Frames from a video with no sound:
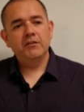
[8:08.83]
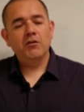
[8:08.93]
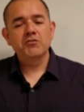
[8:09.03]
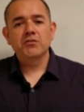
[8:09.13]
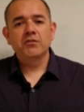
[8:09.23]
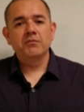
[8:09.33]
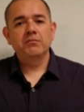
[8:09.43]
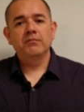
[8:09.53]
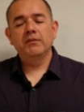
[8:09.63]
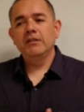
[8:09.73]

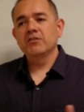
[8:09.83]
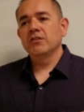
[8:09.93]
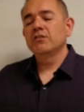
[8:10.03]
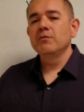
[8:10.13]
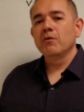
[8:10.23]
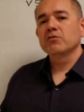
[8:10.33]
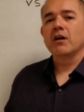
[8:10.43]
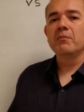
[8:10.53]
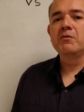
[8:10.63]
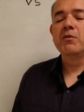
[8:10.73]
these are the two most
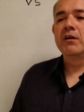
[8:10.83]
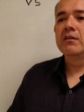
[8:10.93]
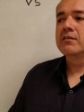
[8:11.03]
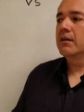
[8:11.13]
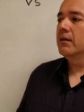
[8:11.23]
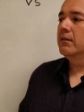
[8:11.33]
common ones.